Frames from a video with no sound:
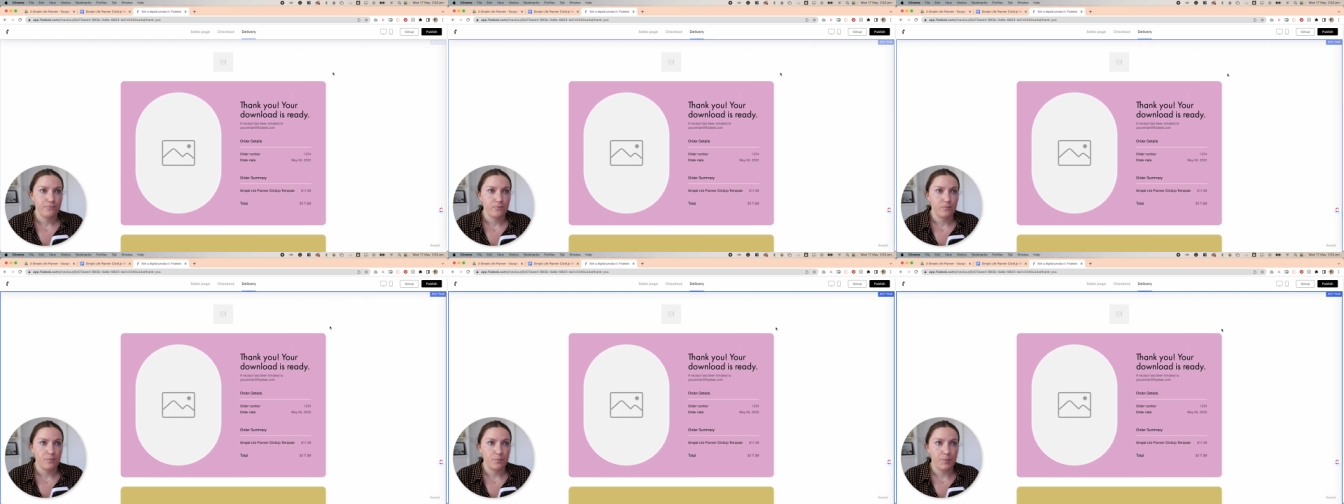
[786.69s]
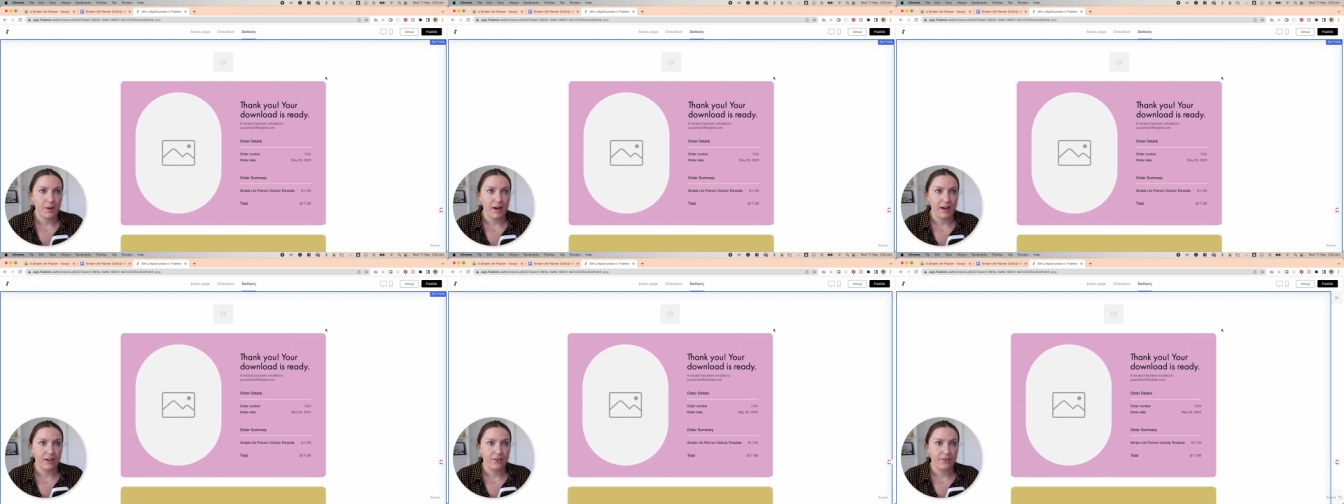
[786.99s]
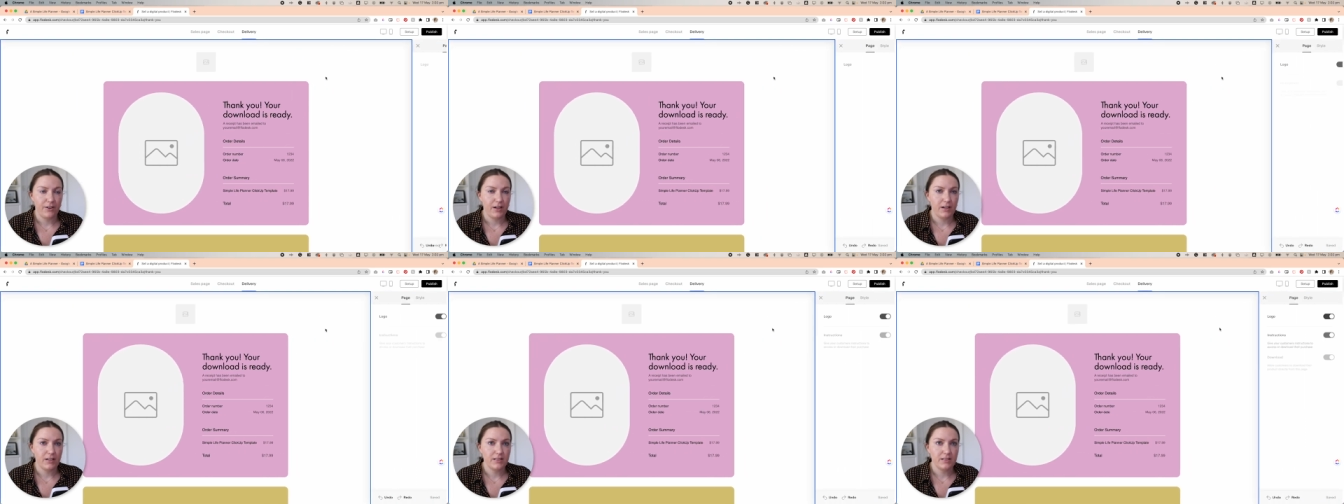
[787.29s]

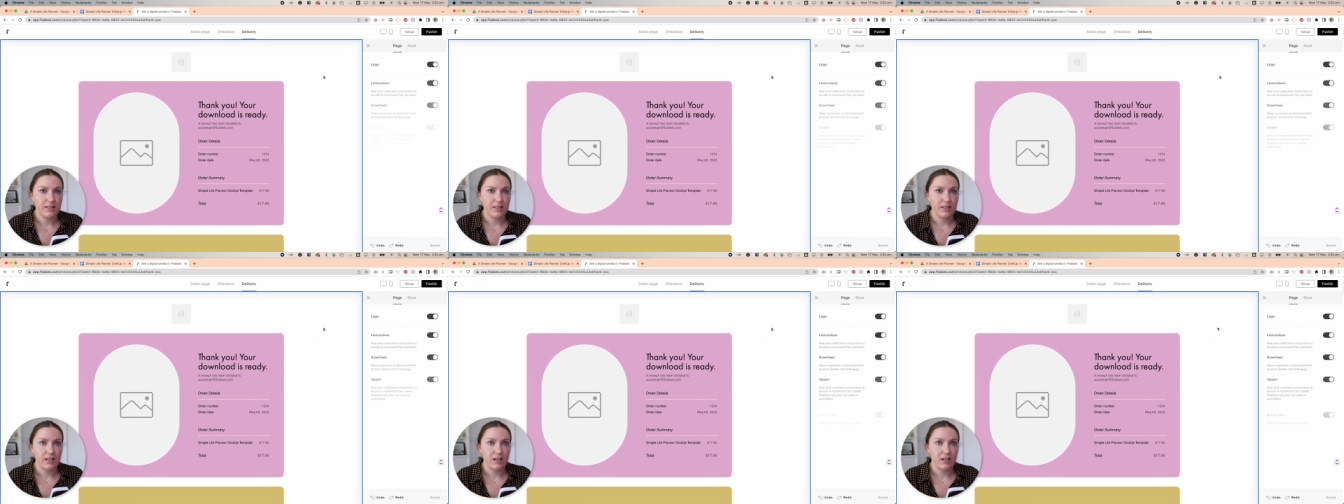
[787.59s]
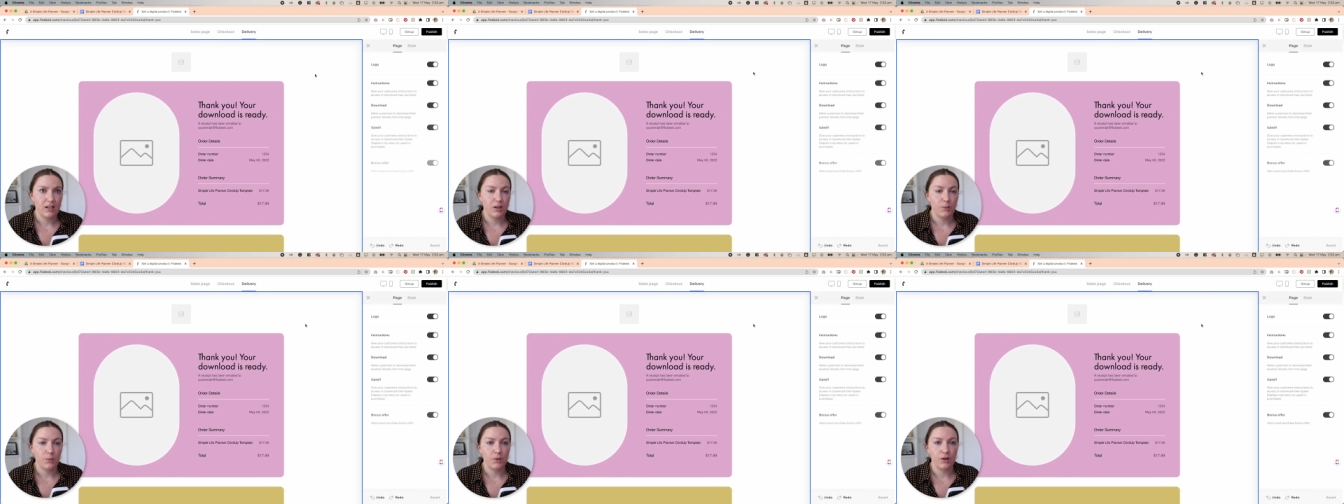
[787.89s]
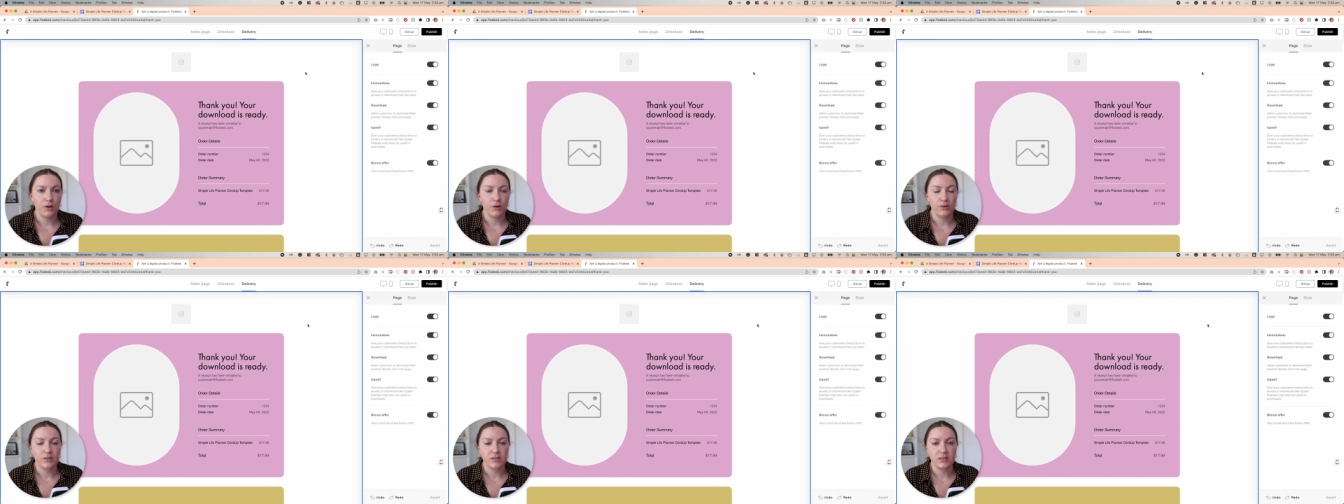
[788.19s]
background here and we're
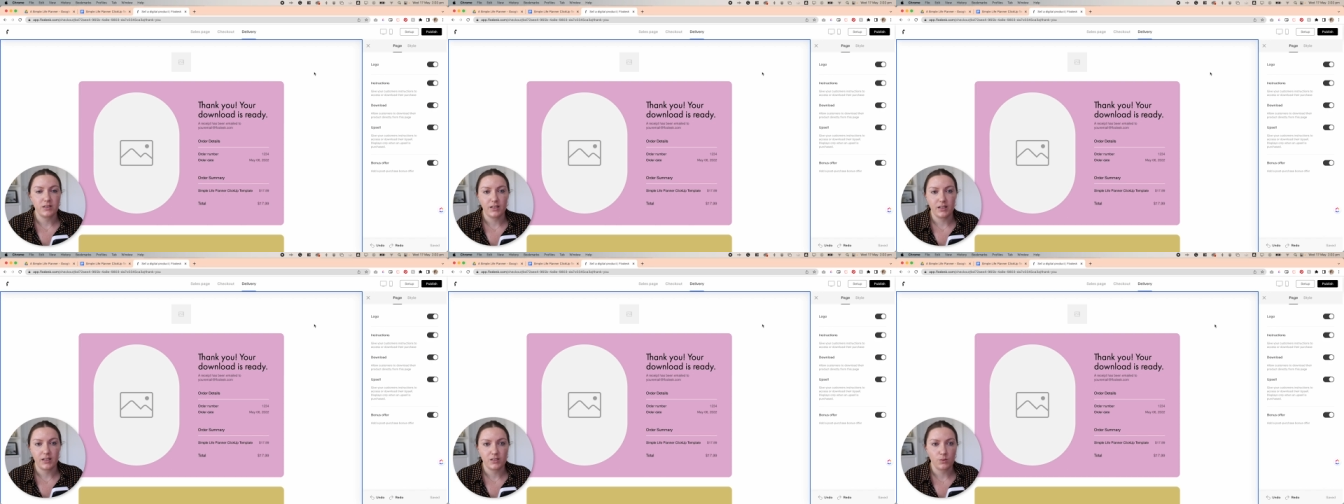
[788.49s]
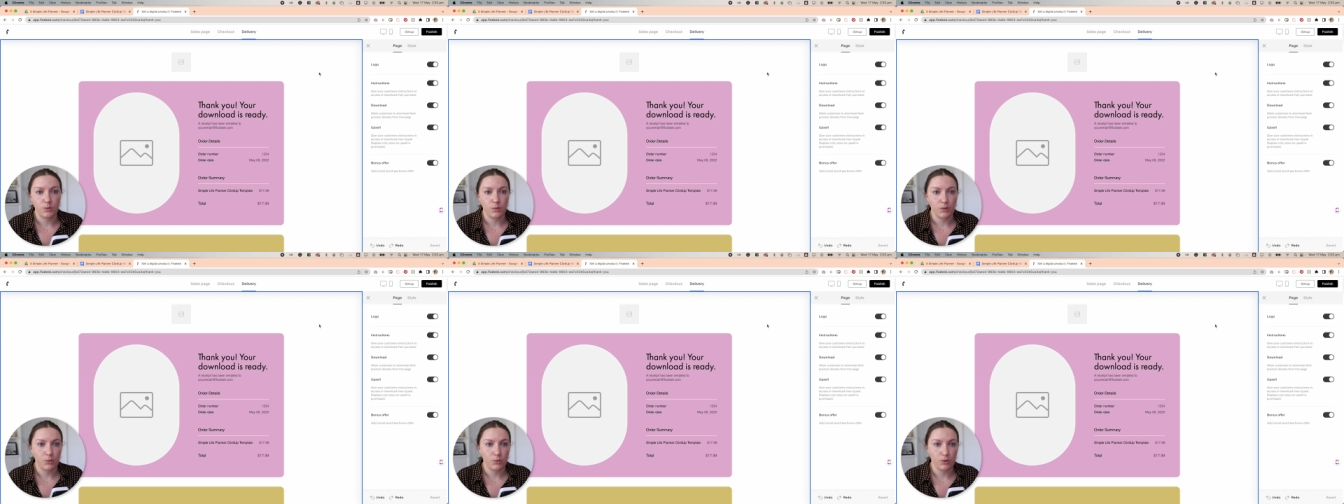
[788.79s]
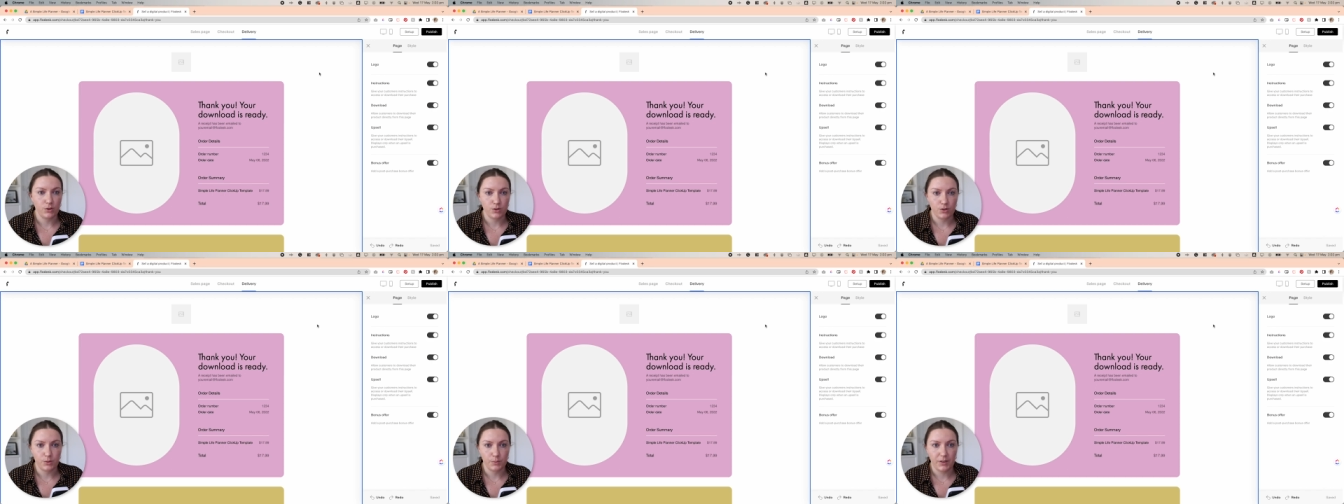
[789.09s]
going to select what we
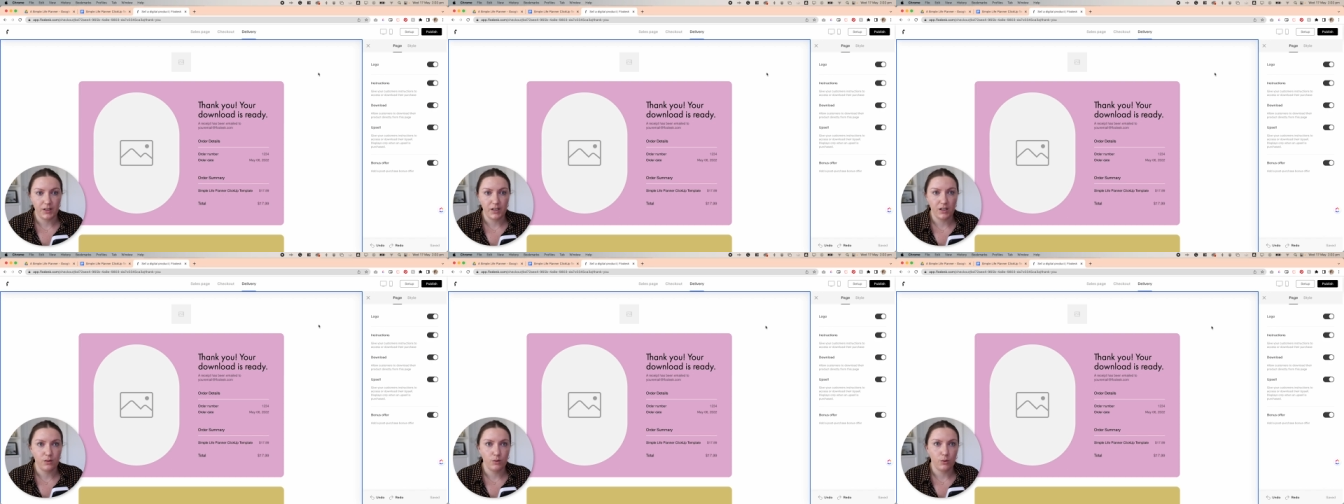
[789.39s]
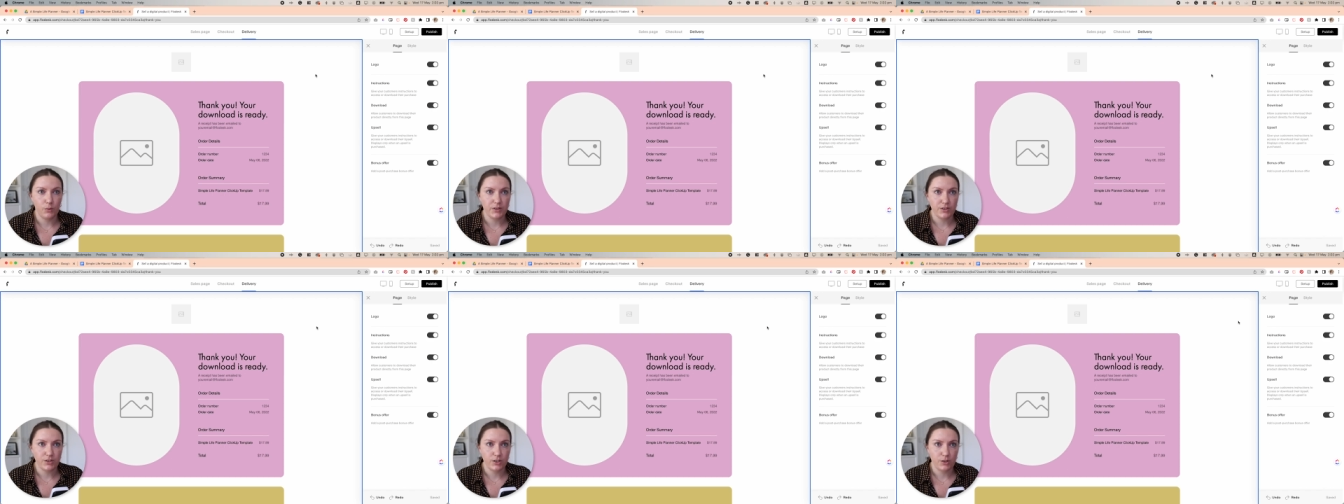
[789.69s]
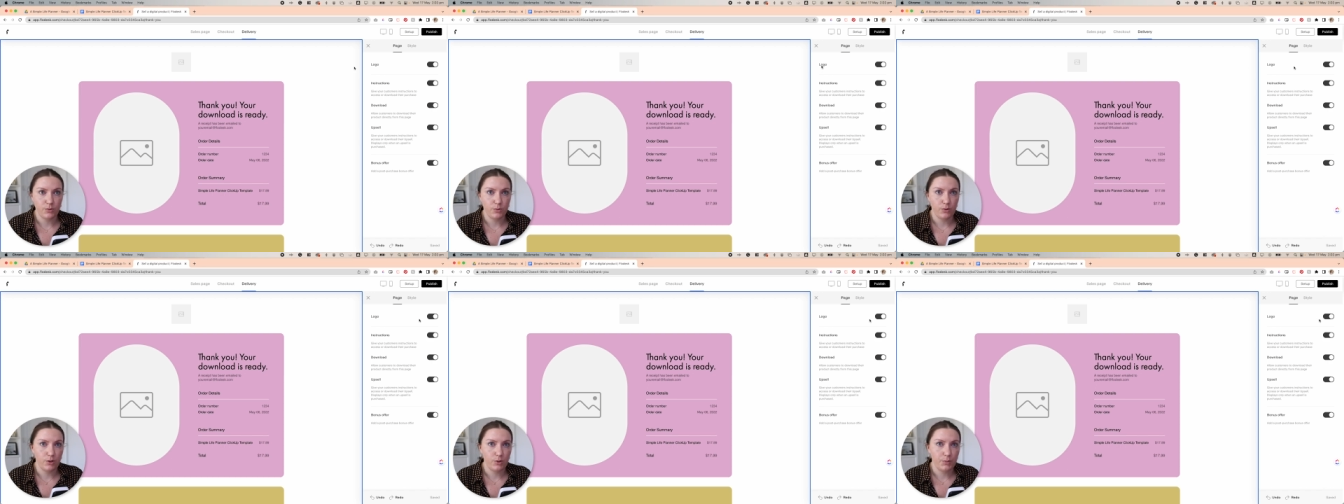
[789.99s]
want to appear and what we
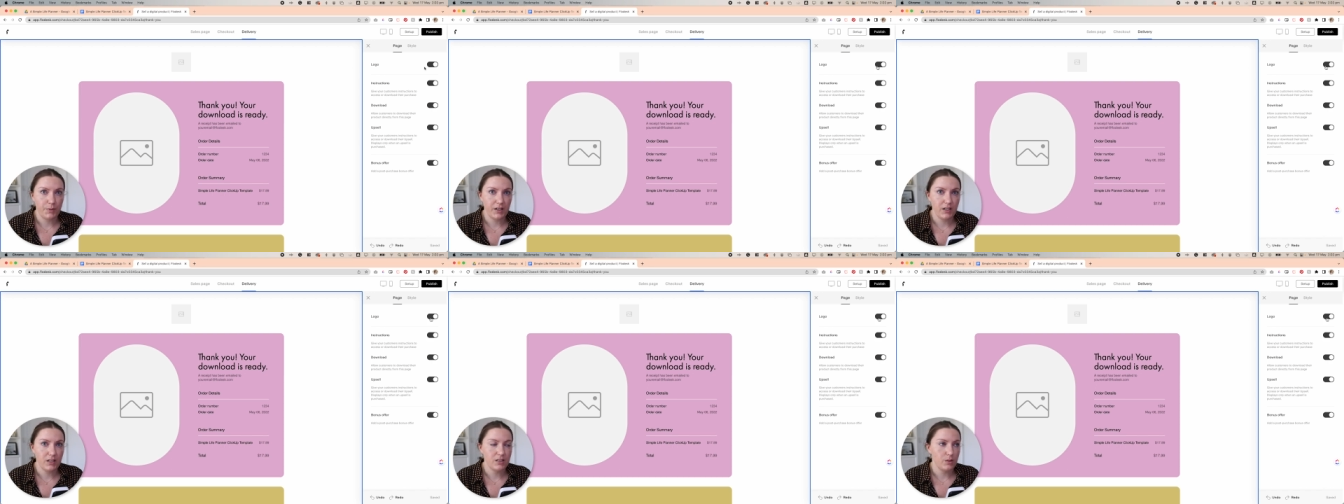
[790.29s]
don't want to appear.